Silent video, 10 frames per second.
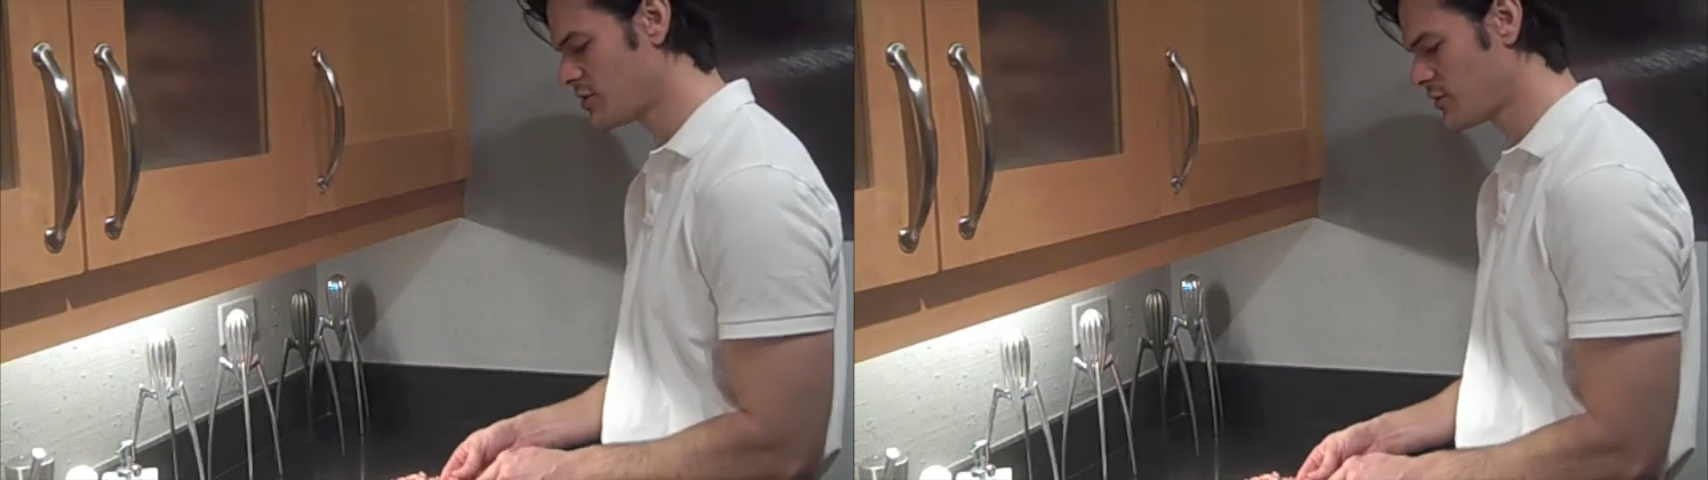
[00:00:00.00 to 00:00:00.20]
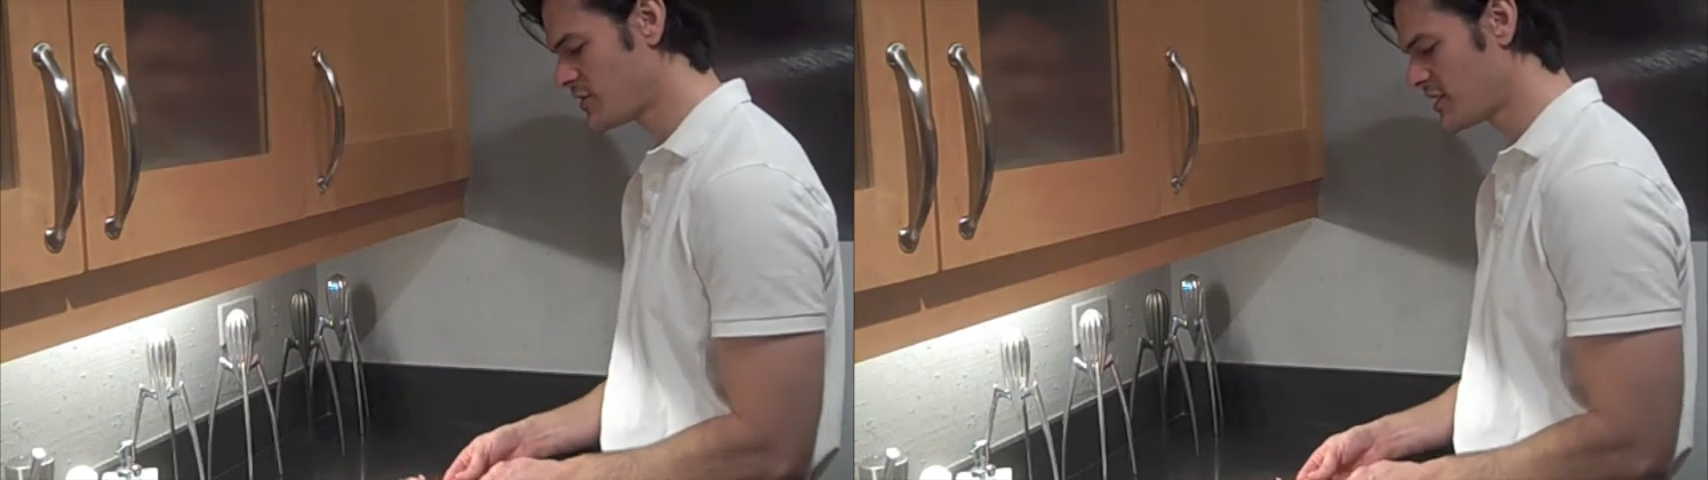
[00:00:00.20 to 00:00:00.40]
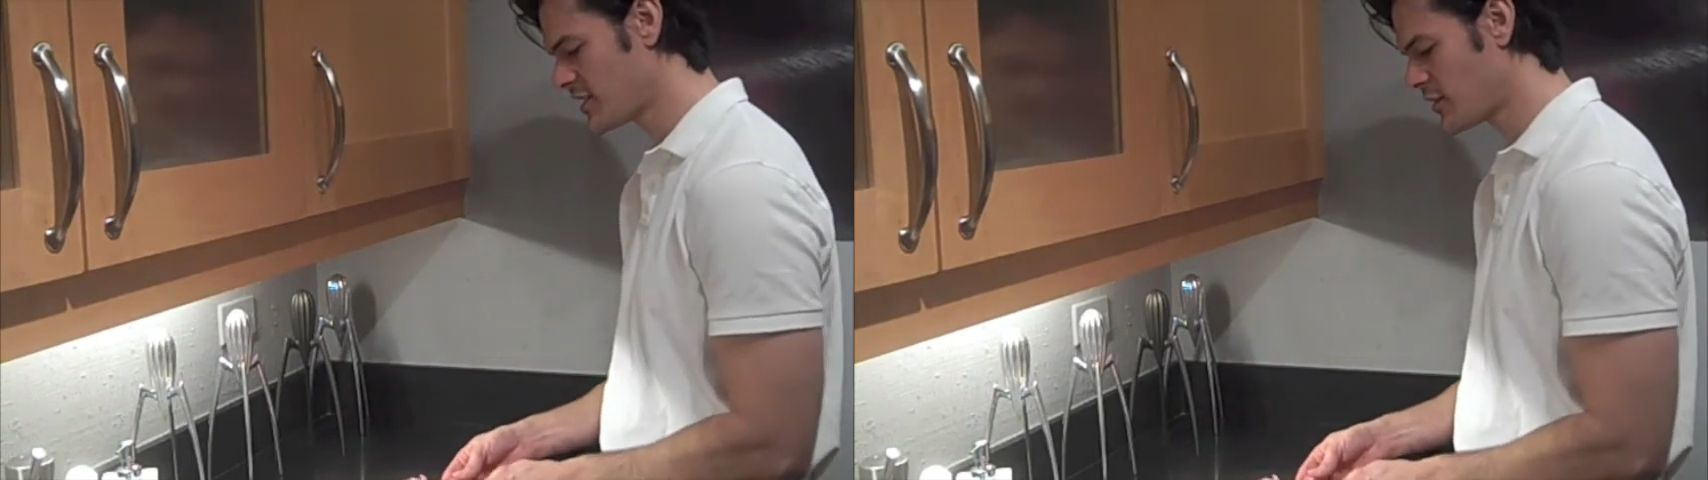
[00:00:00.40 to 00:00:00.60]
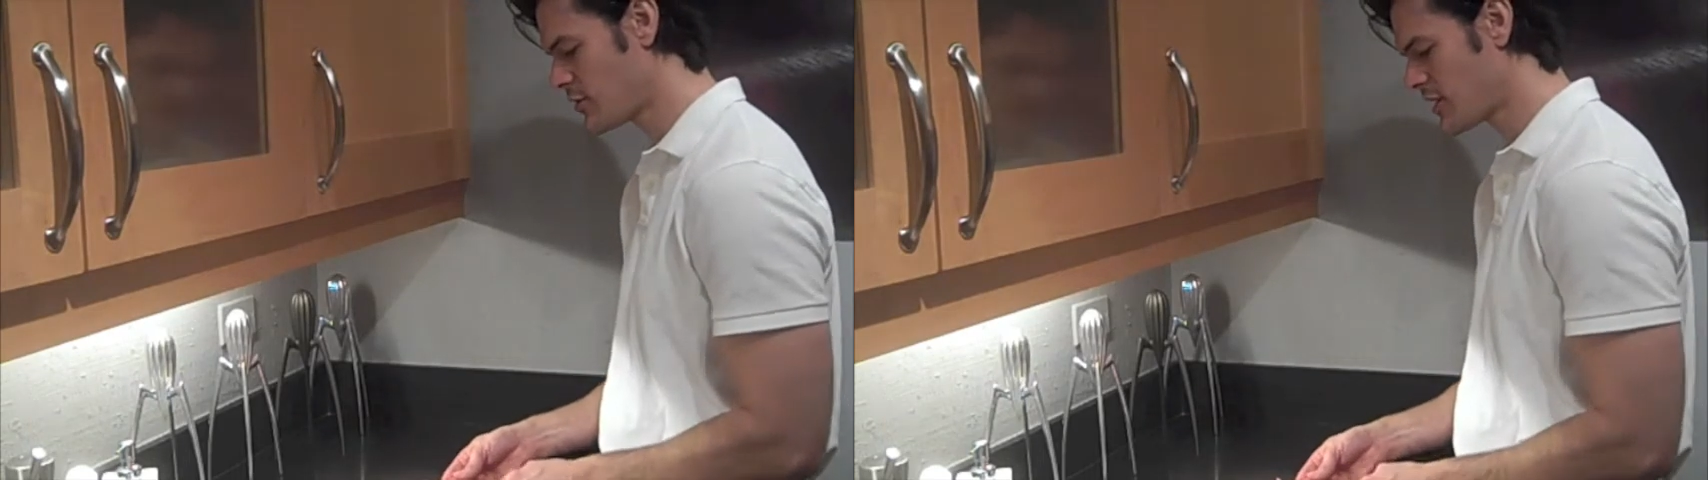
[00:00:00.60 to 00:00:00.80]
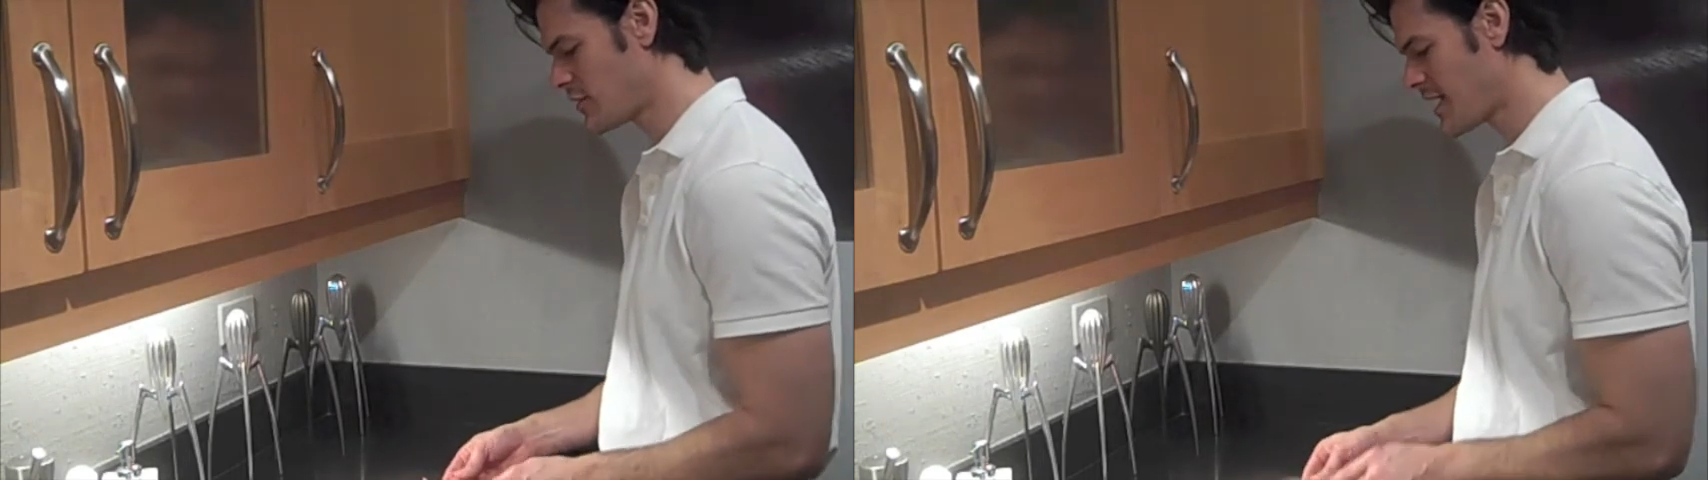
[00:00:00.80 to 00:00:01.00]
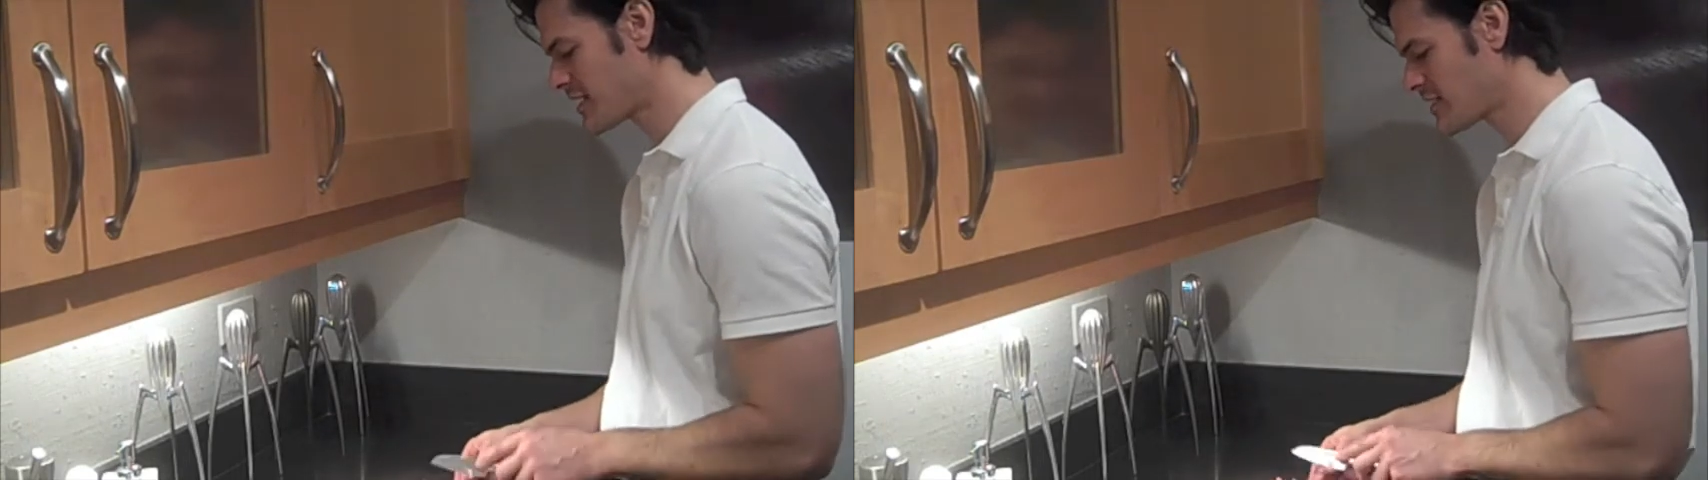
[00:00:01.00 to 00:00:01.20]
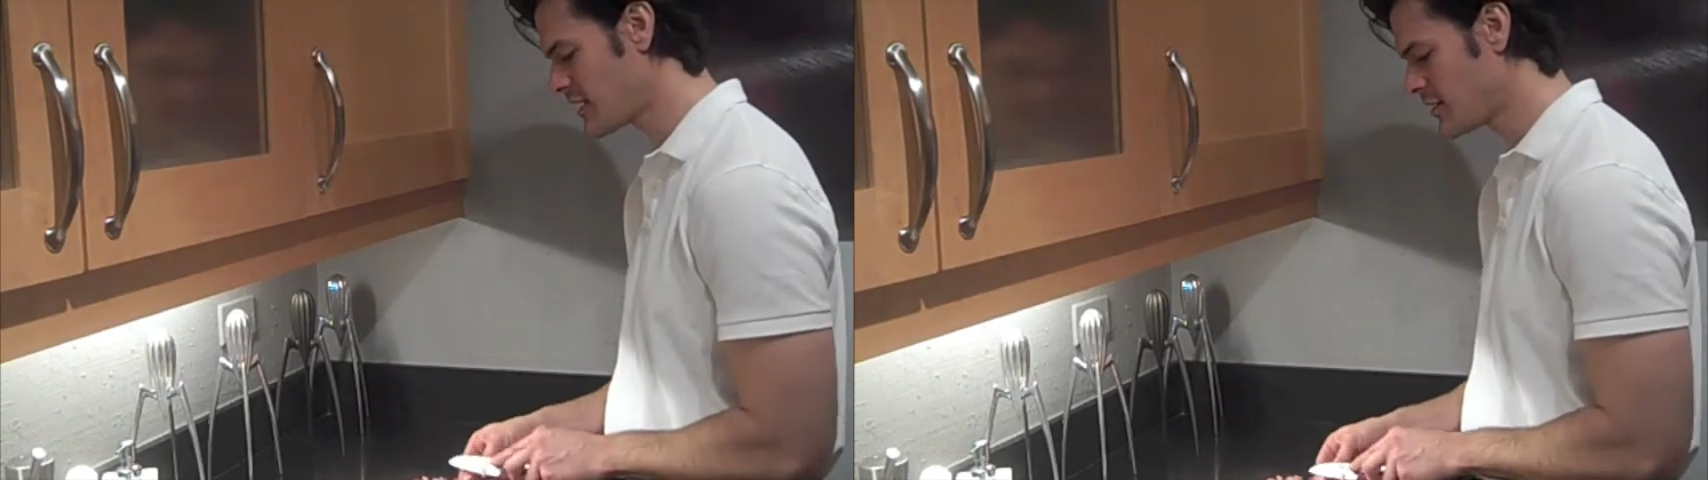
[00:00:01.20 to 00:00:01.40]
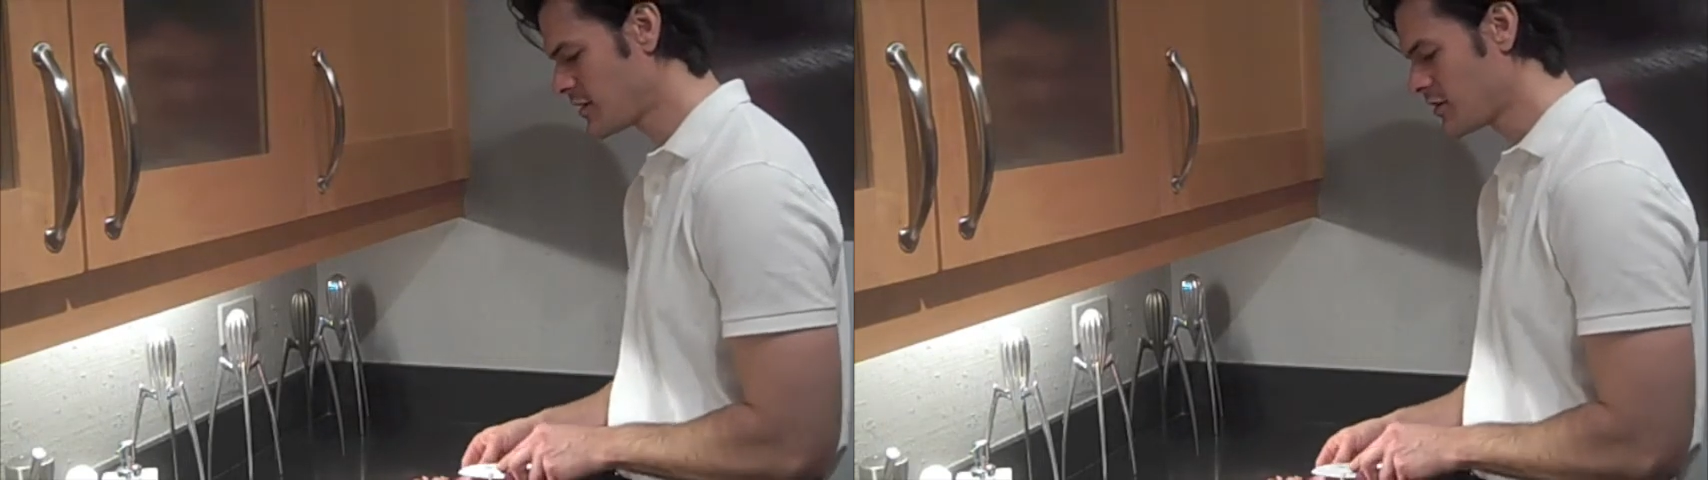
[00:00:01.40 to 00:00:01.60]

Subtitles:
do is then go on the back side.